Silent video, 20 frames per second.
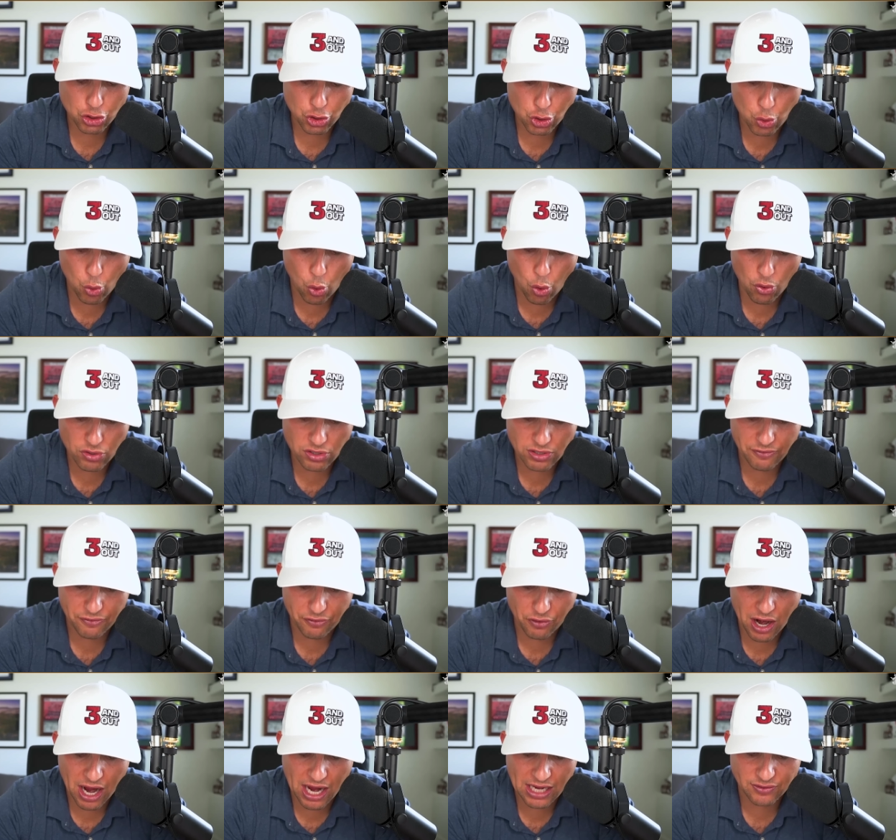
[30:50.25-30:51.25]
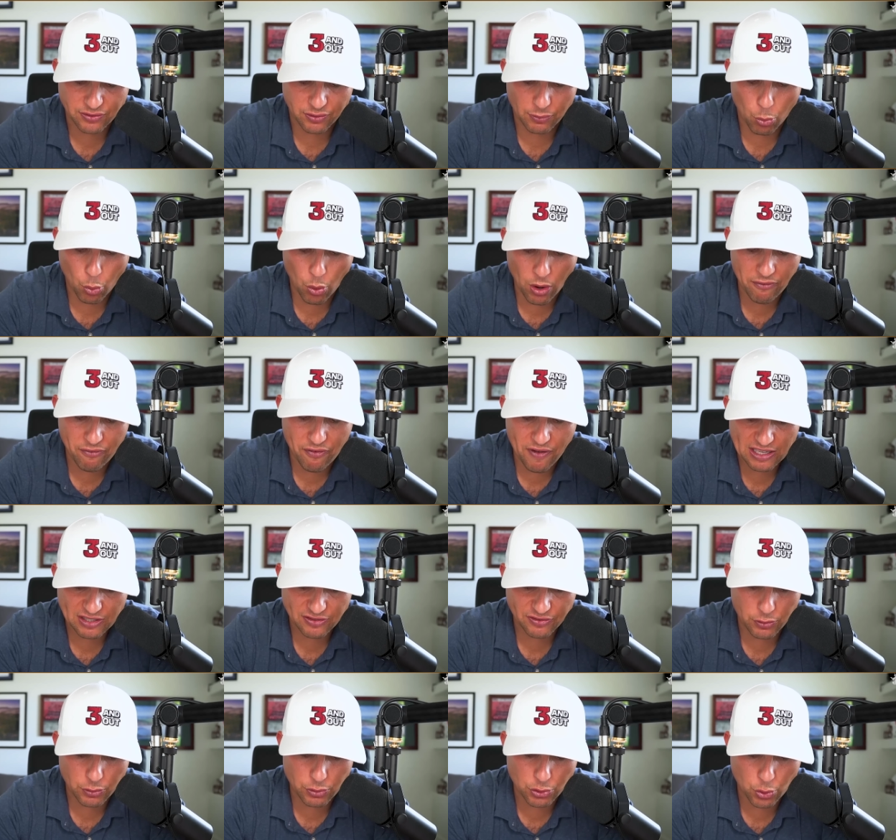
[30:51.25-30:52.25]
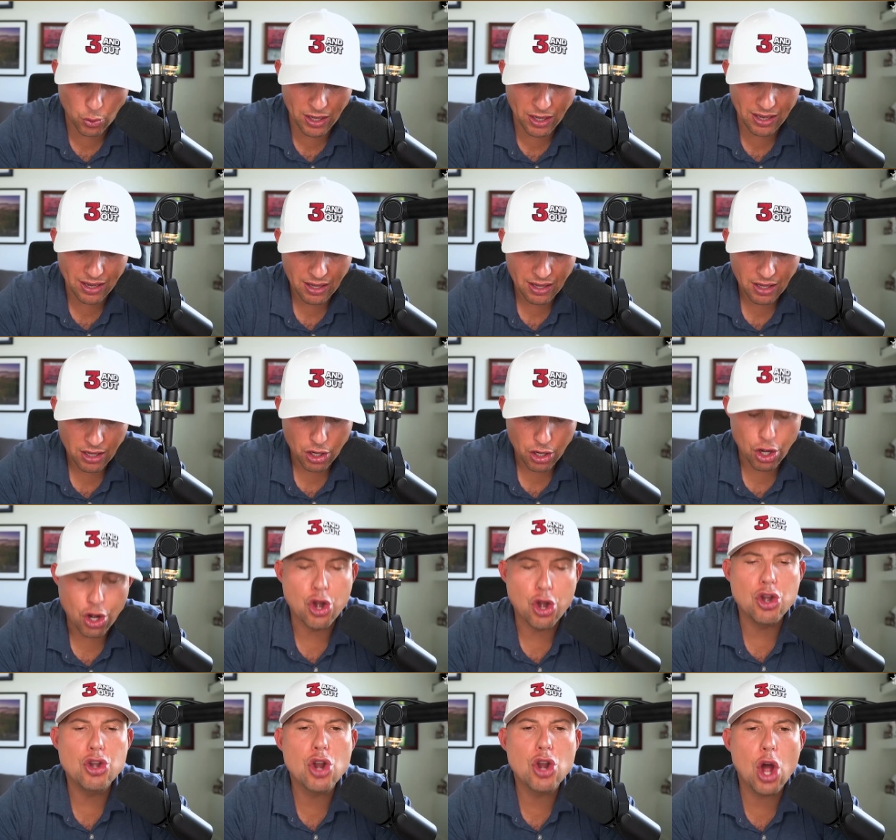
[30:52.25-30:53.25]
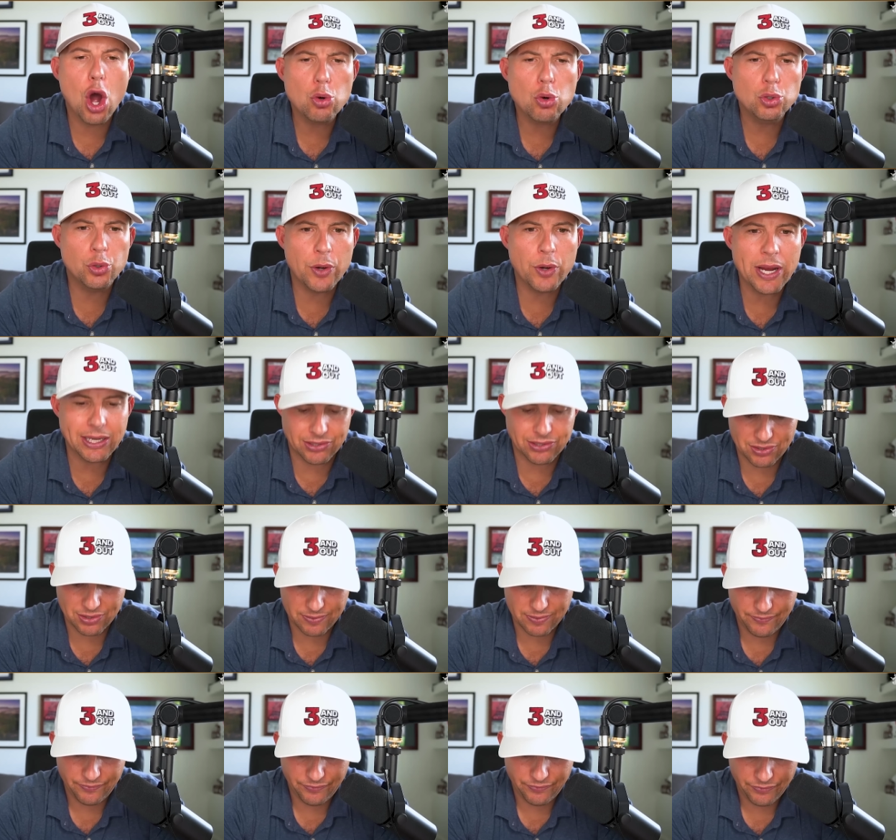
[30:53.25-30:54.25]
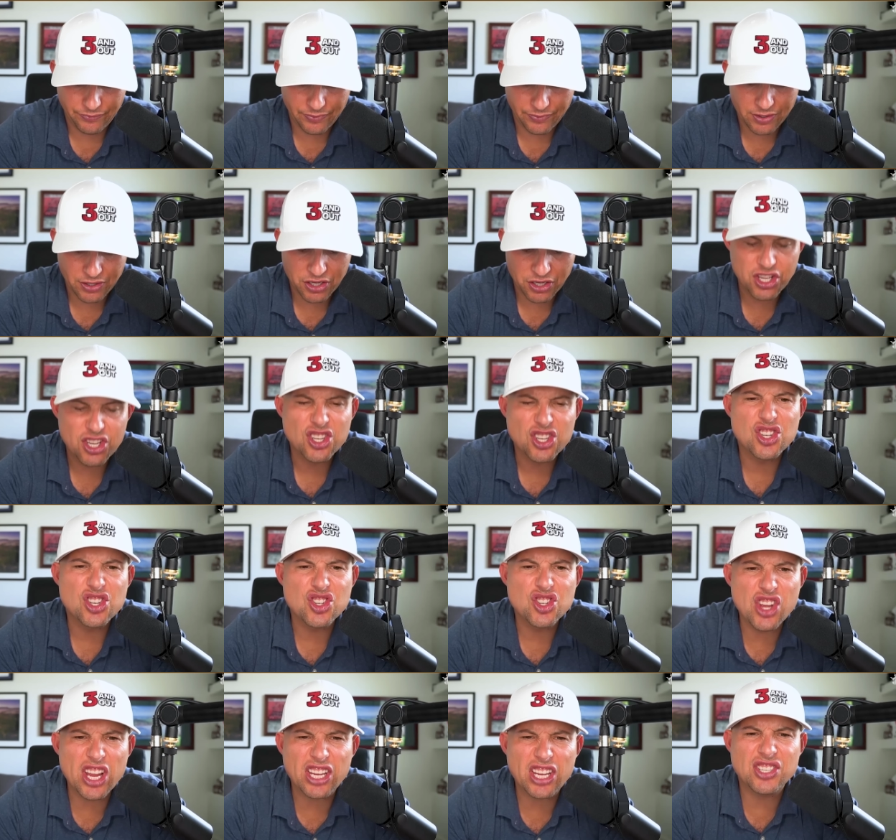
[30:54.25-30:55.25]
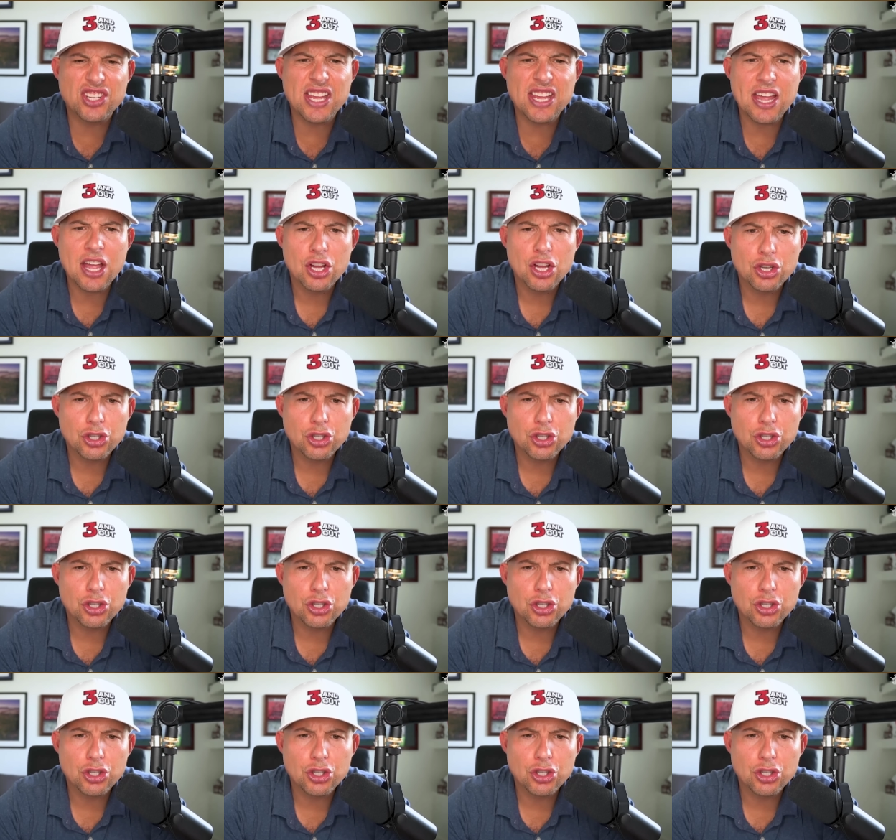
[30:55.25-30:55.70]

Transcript: two orders of fries from one fast food joint, no drinks, $62.